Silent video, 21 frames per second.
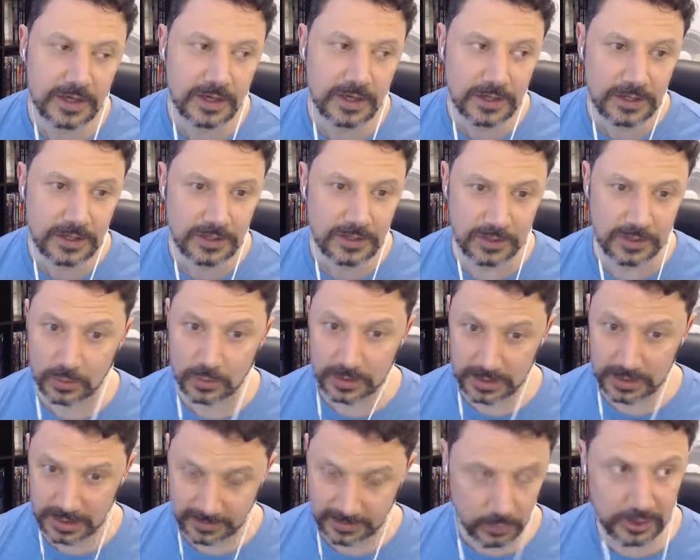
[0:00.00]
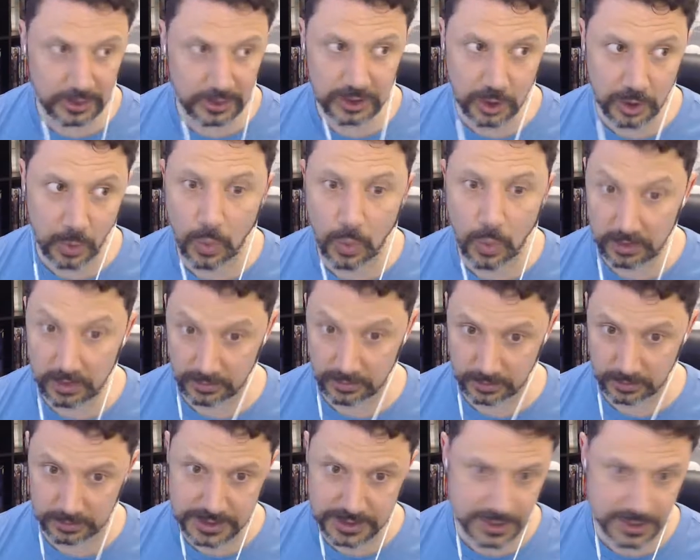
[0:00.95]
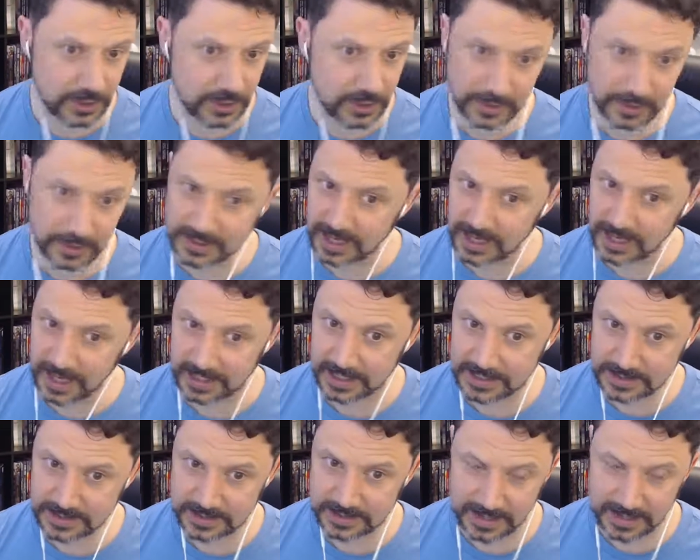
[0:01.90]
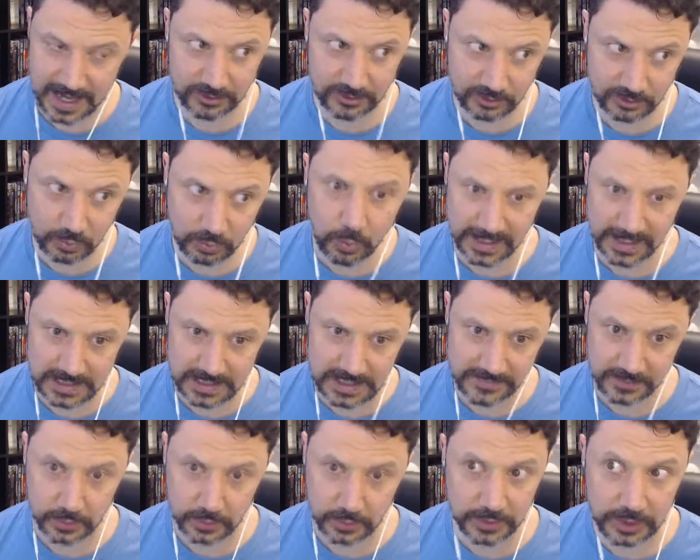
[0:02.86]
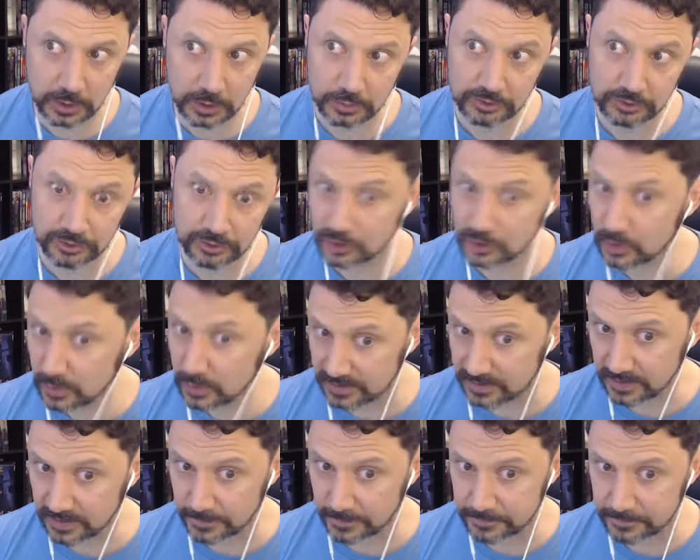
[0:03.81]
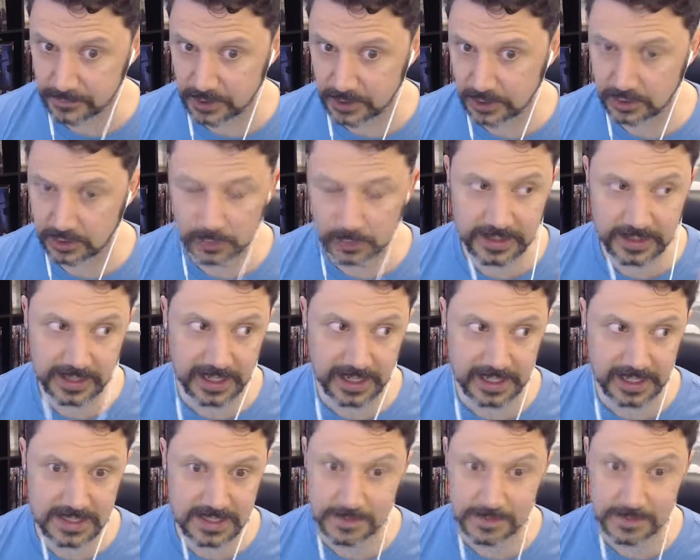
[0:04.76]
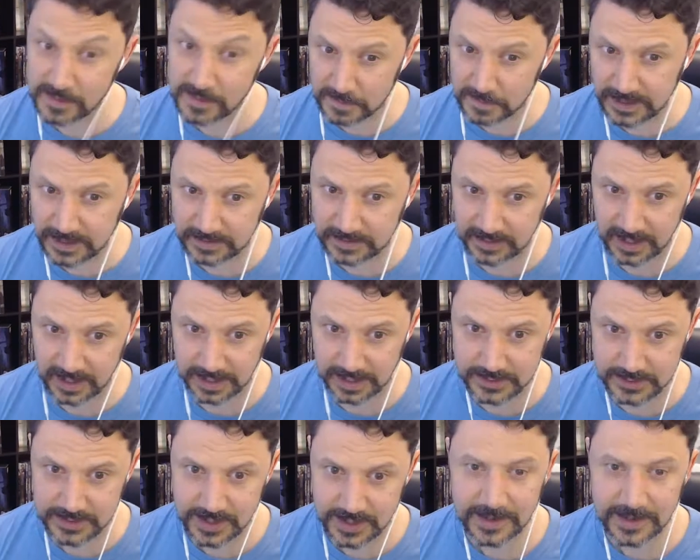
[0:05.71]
You only if you only know one of those, you can only cast that twice. If you only know two of them, you can only cast them three times.